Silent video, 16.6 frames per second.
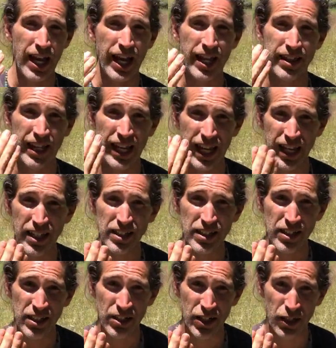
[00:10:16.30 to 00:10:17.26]
And the
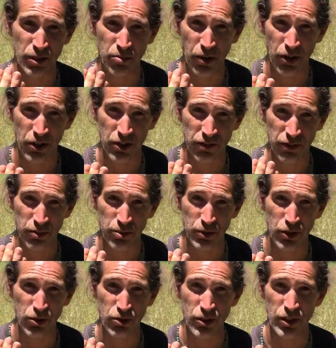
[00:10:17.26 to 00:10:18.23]
anterior part of the
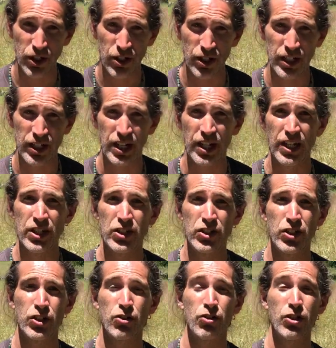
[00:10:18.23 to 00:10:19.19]
pituitary
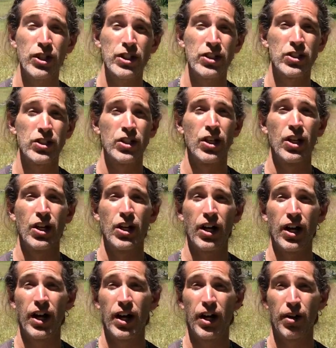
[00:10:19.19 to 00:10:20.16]
secretes
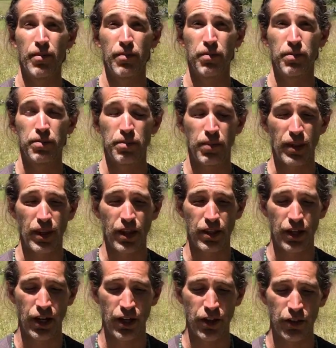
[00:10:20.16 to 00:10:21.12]

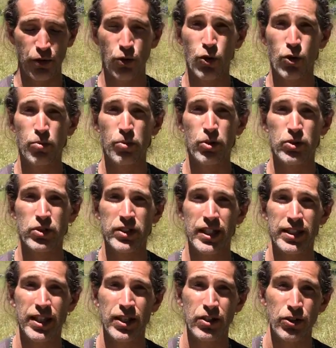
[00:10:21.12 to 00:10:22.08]
the hormones
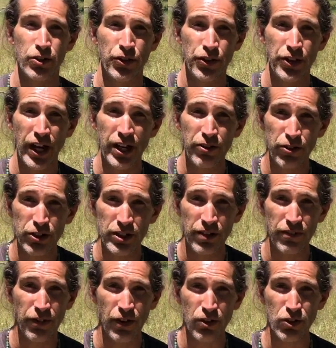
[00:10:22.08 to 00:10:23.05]
that tell your thyroid
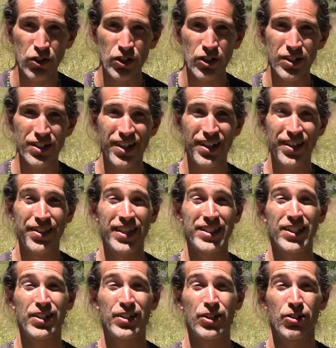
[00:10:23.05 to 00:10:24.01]
to function,
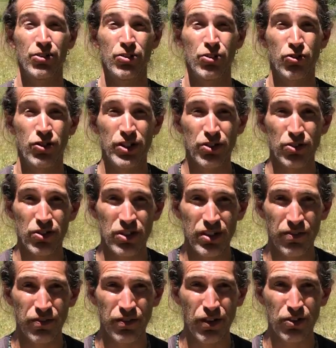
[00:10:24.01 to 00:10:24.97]
that tell your adrenals
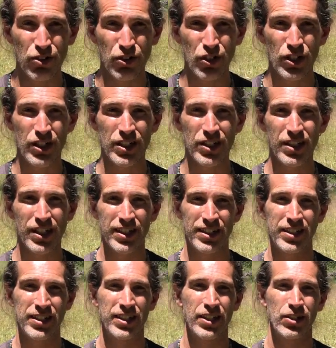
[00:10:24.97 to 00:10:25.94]
to function,
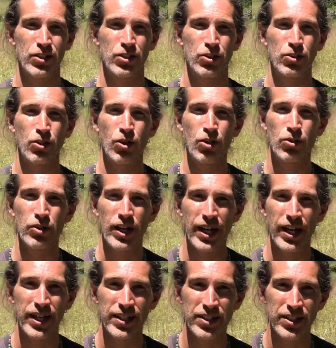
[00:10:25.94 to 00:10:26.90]
that tell your
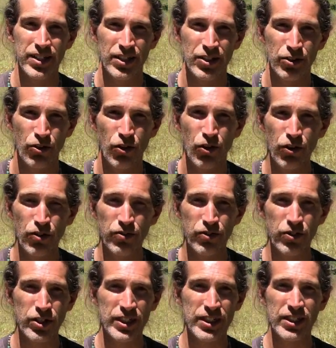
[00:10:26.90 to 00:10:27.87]
gonads and your
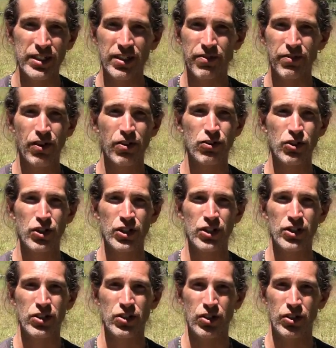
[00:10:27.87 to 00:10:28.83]
ovaries to
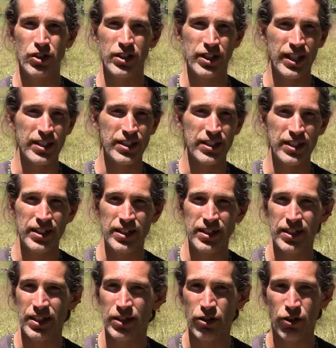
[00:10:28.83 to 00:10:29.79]
function, so the
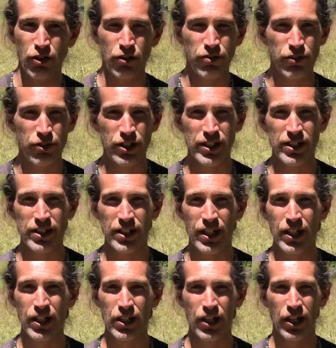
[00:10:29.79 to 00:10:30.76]
testes and the ovaries.
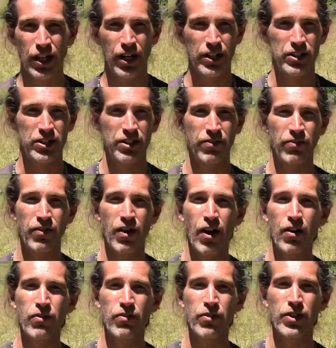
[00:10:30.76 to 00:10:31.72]
It's
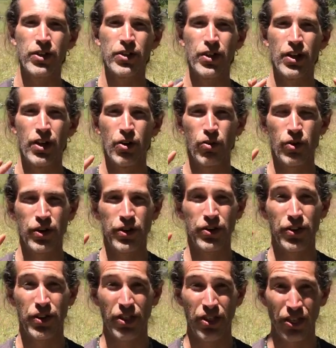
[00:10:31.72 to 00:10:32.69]
involved
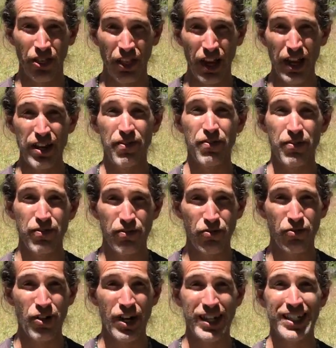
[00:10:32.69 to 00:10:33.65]
with
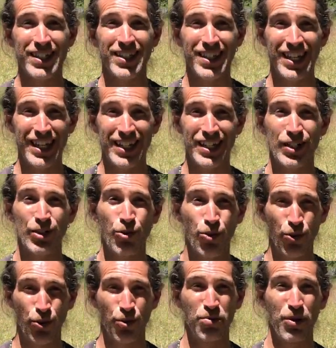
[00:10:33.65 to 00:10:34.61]
life-regulating
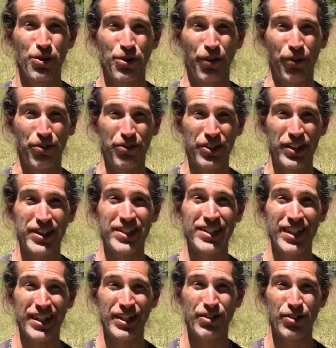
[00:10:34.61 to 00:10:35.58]
hormones. It's
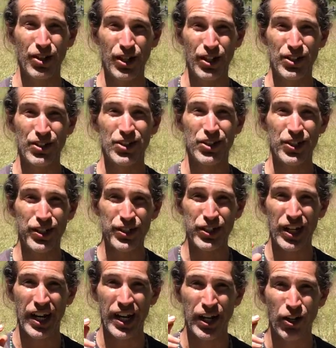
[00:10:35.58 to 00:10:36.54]
like
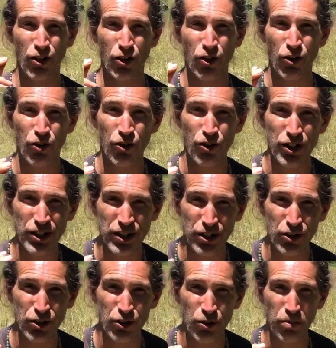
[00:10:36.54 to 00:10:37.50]
such a
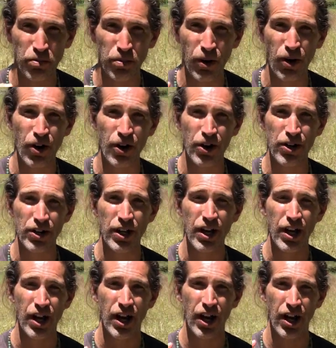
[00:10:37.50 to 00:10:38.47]
critical part
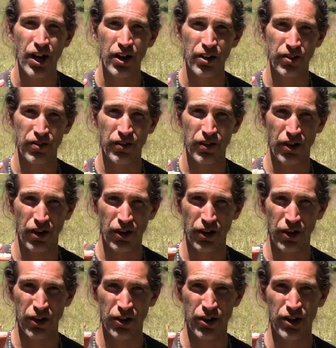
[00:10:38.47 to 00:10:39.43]
of
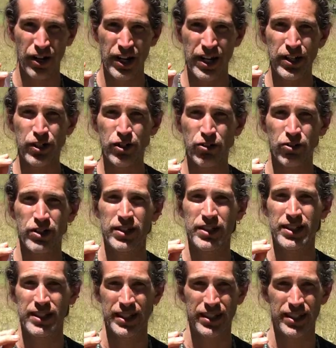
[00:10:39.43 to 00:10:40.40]
our endocrine
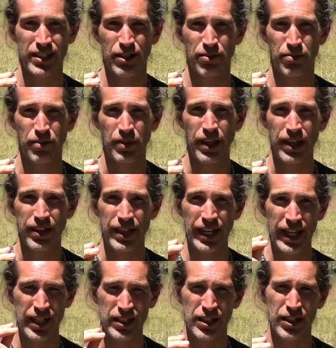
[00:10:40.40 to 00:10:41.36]
system,
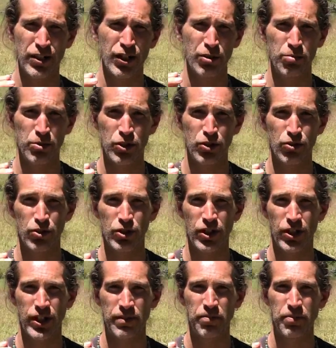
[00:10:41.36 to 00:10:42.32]
the anterior
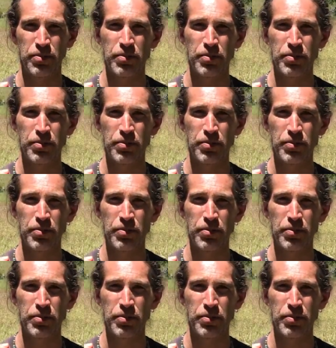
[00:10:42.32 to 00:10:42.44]
pituitary.